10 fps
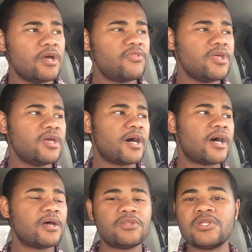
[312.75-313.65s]

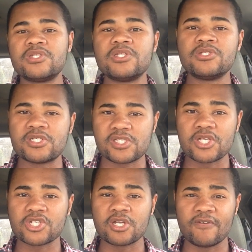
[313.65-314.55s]
the
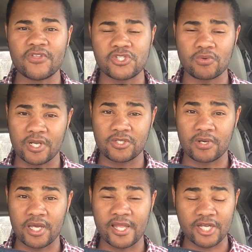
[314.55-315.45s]
decision of this
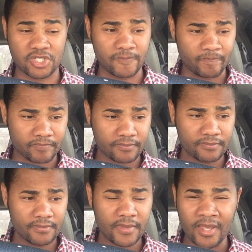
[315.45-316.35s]
2020 election.
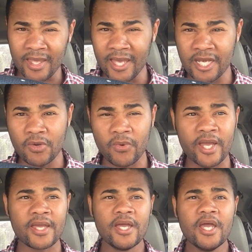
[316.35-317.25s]
Anyway,